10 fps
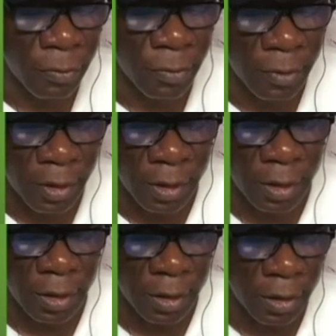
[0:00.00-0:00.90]

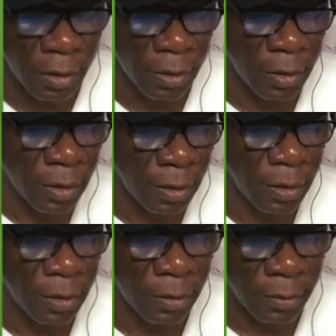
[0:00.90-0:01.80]

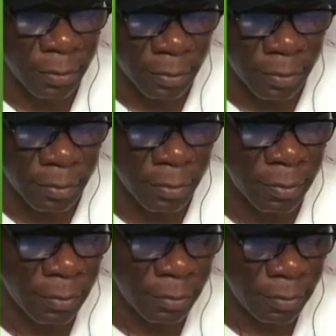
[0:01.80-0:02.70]
No words are spoken by the person on screen.